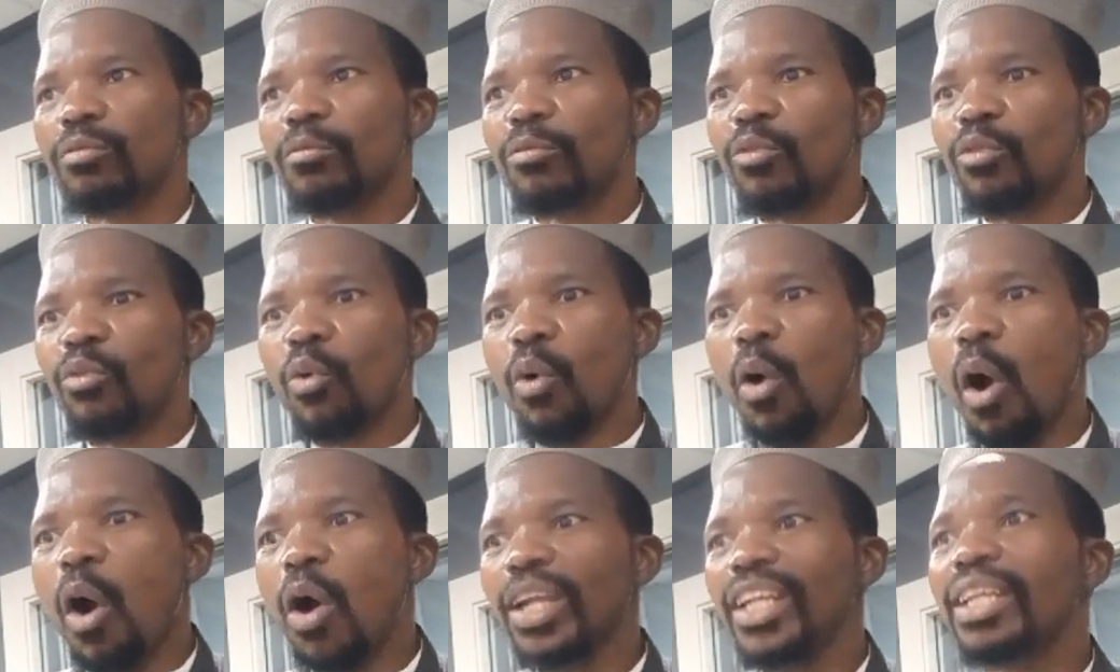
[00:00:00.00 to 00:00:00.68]

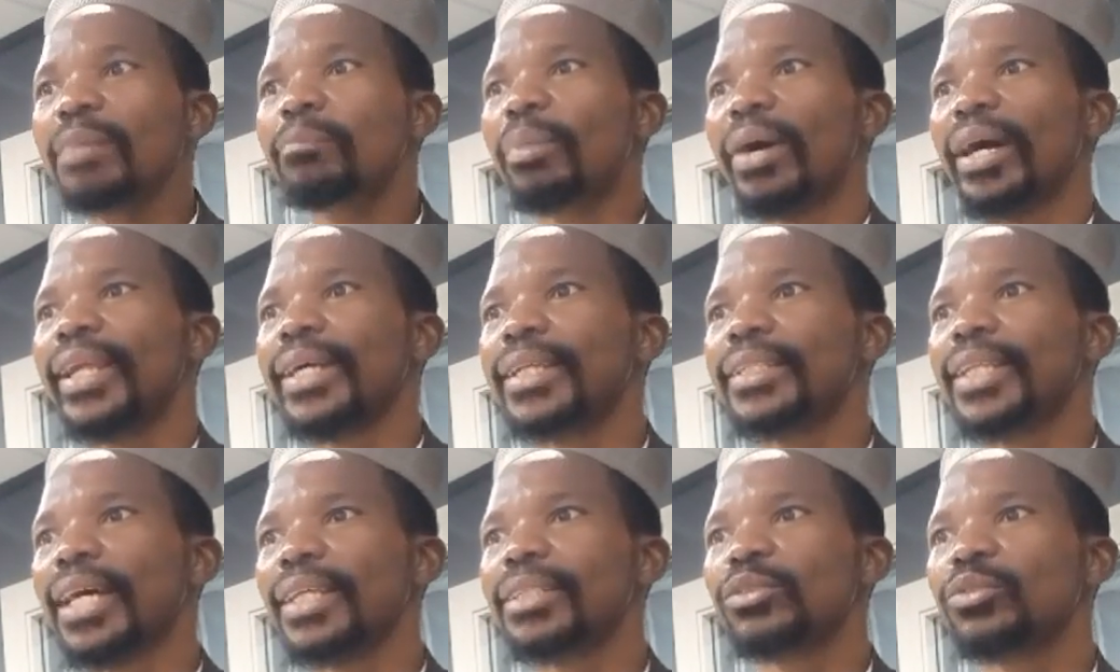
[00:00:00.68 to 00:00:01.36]
war
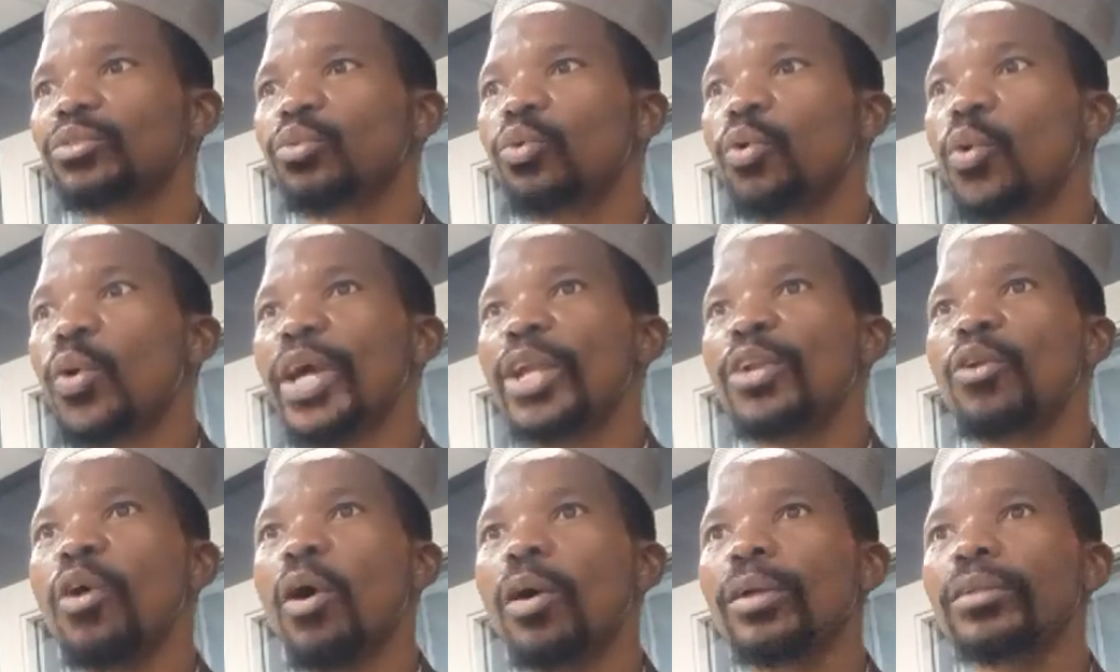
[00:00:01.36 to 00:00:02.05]
liberators who were
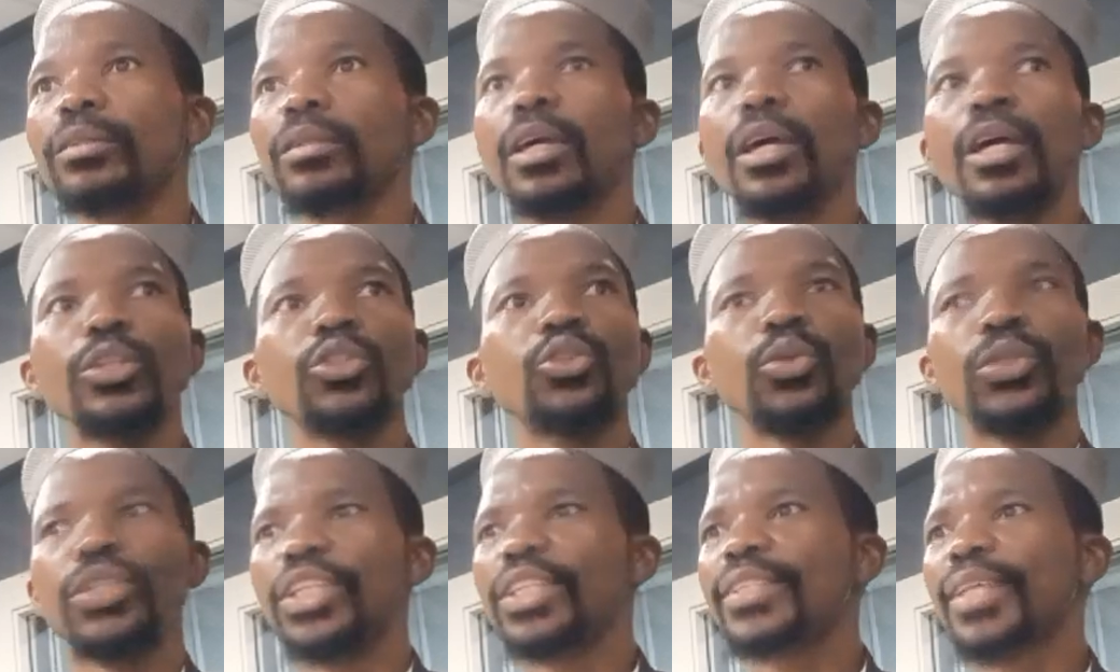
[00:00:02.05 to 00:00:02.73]
known
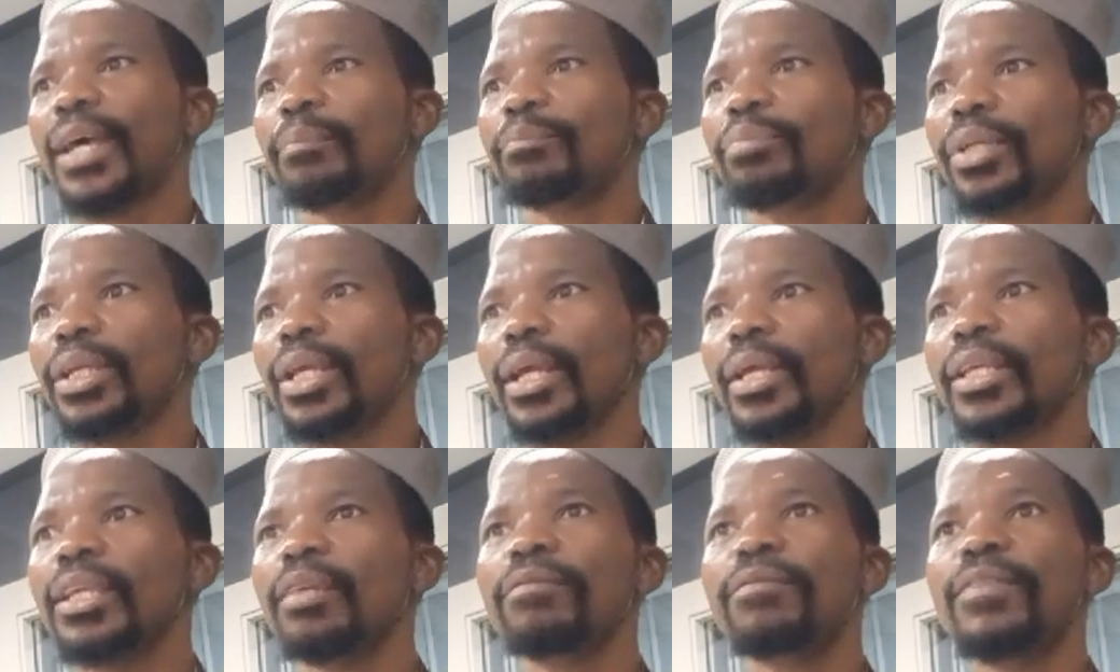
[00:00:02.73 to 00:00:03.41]
to
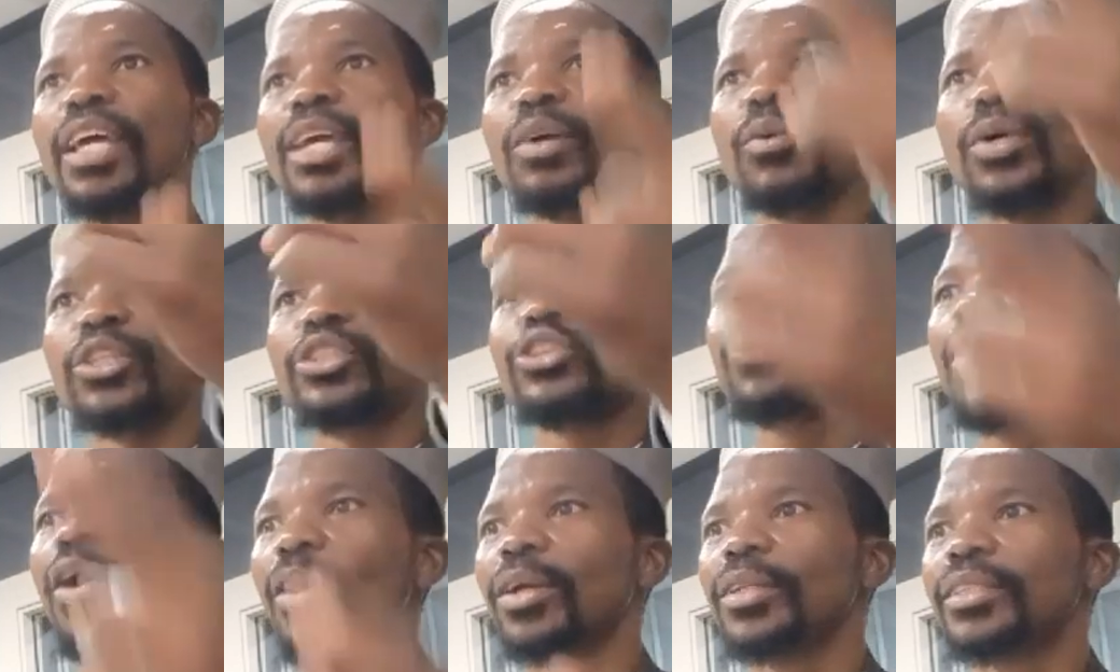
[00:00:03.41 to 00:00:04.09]
disappear. If they were
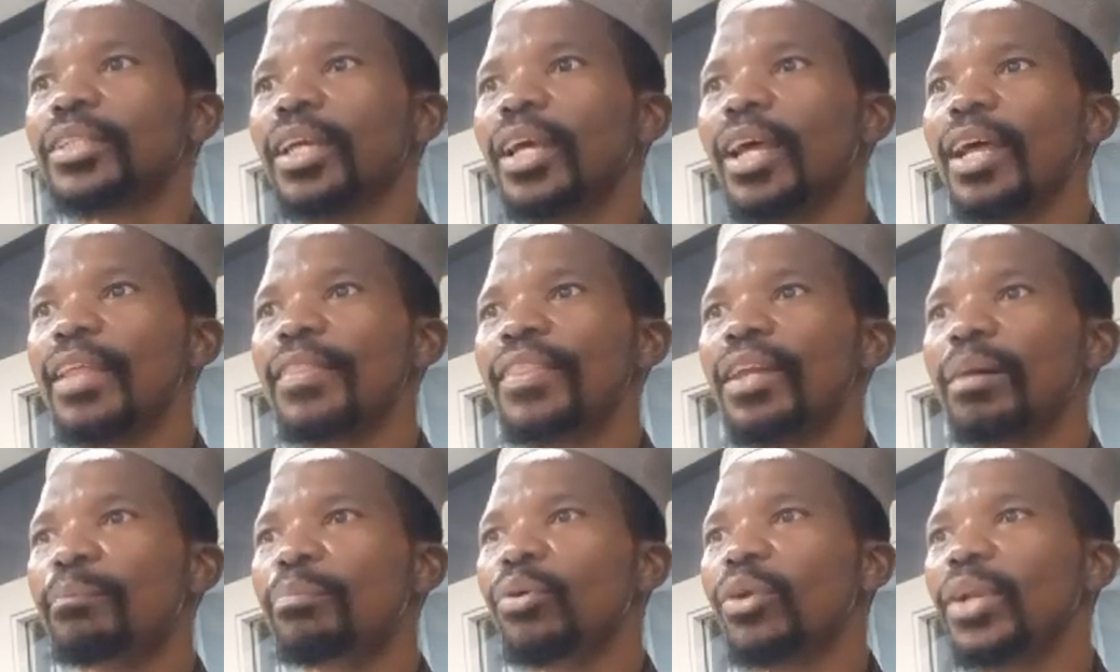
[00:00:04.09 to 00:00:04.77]
shot,
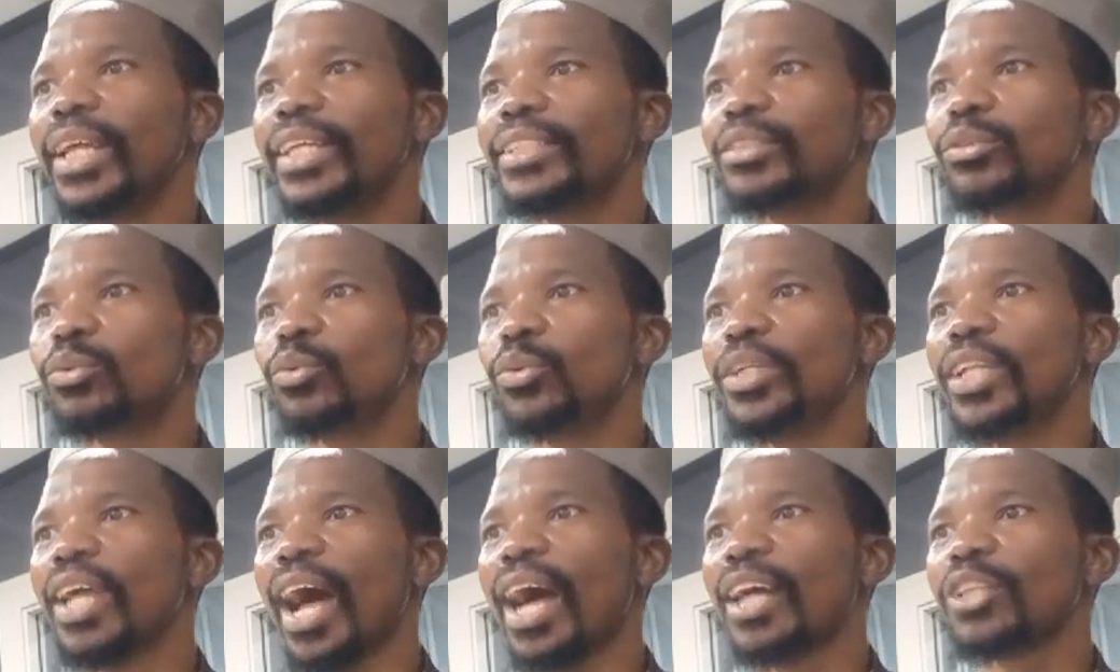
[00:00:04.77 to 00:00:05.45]
the bullets would